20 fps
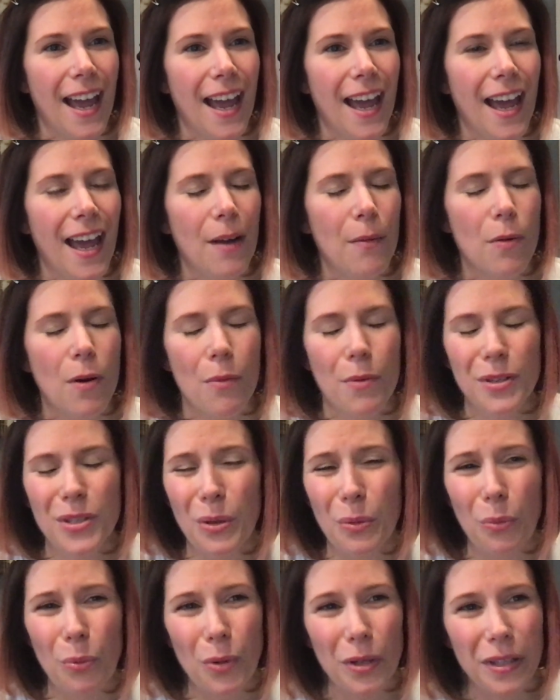And what was
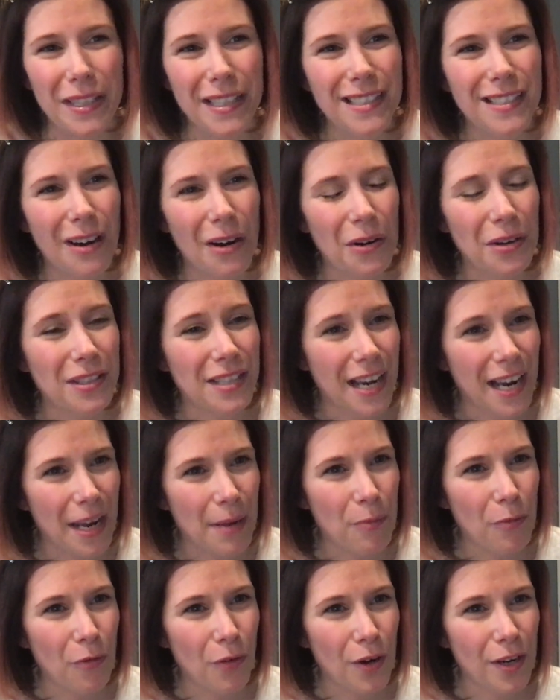a really dark time
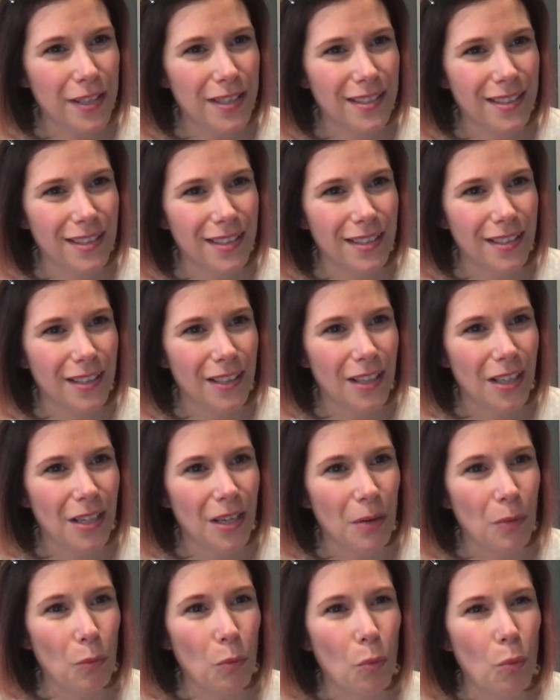for us
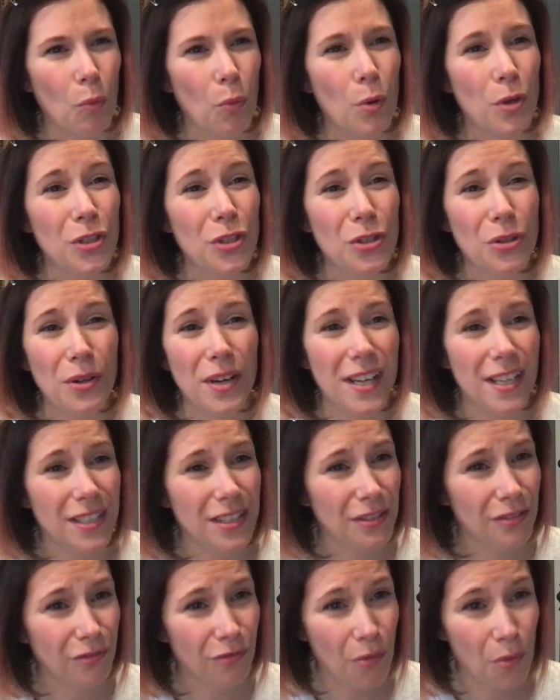was
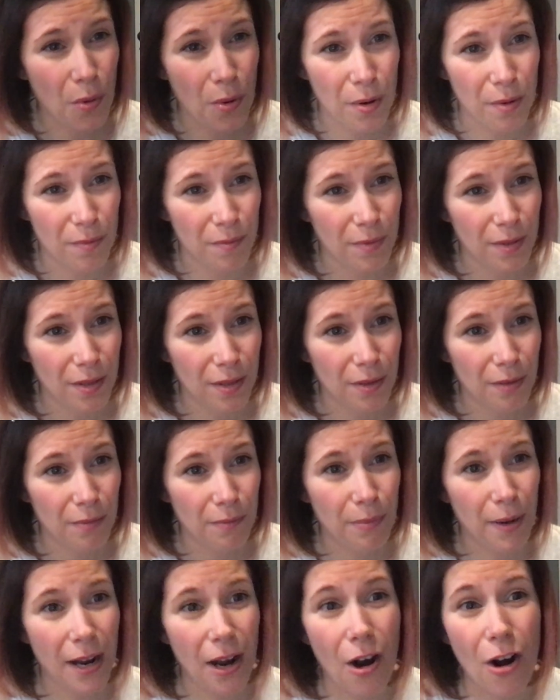transformed
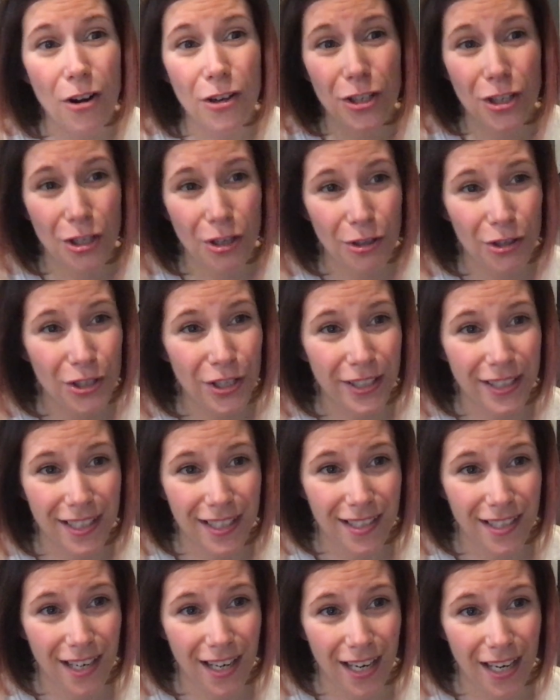by our church at the
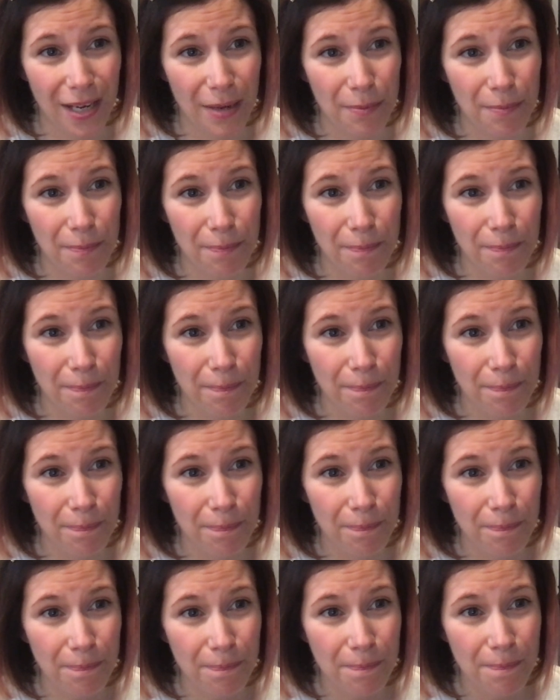time.
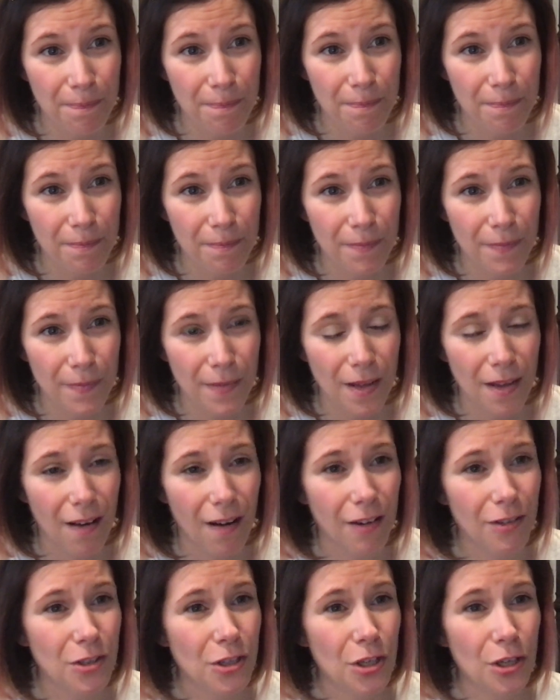
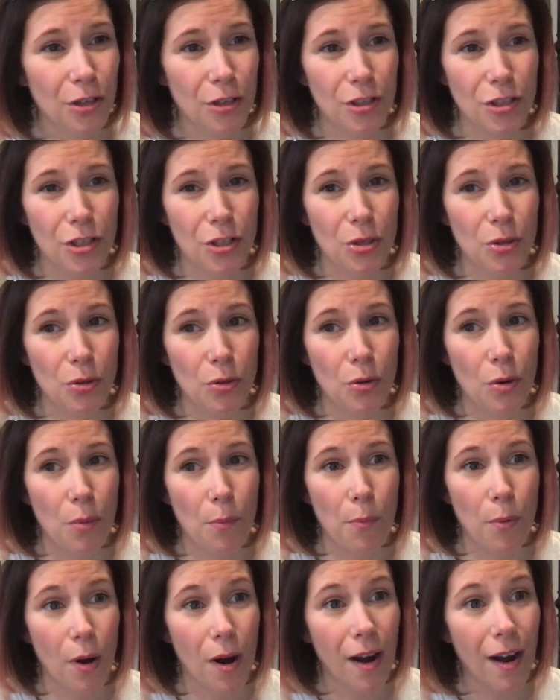Our church who
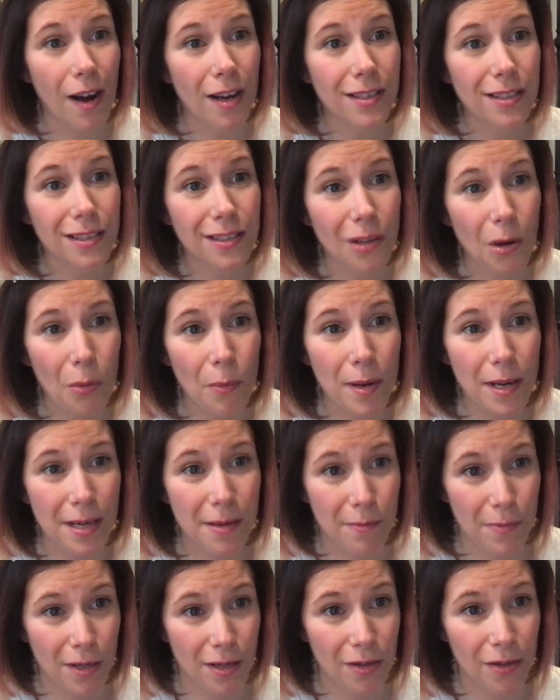brought us so many
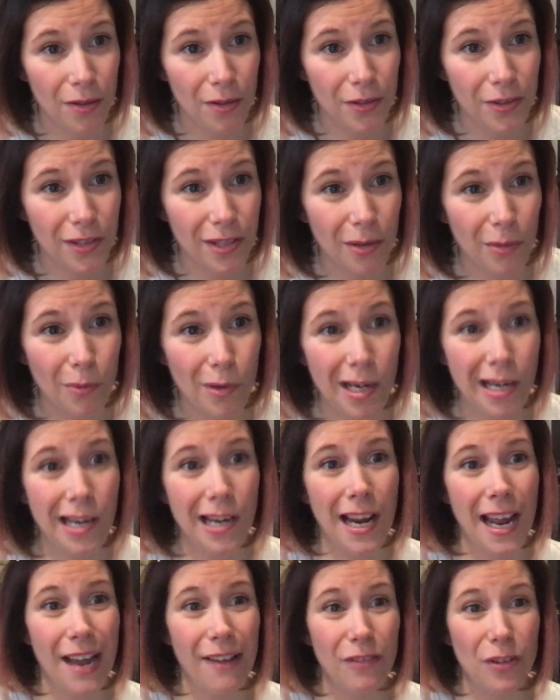meals that we
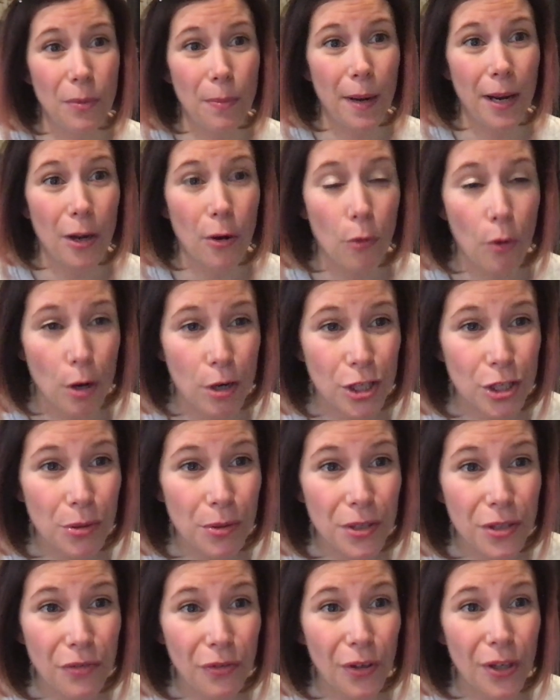didn't have to buy
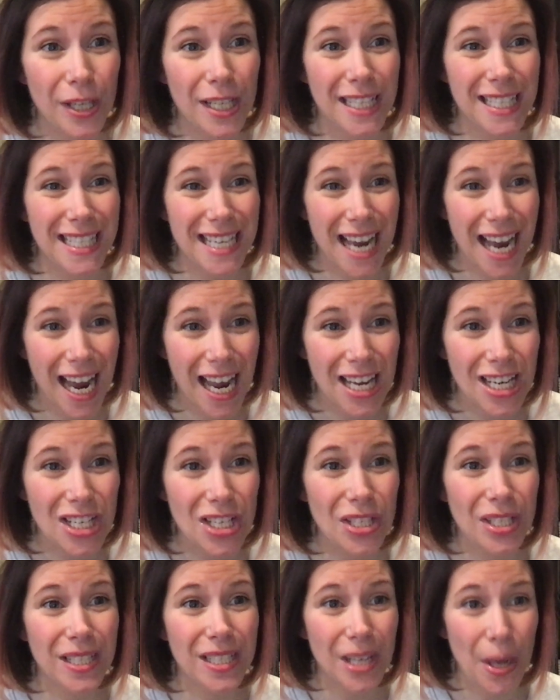groceries for an
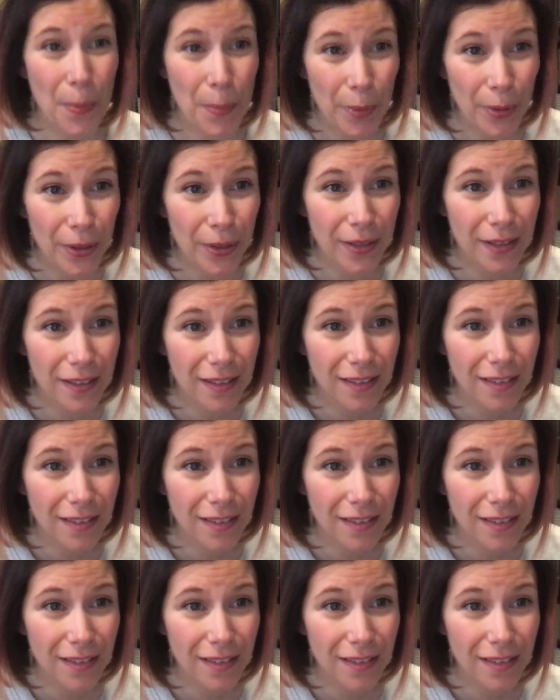entire summer.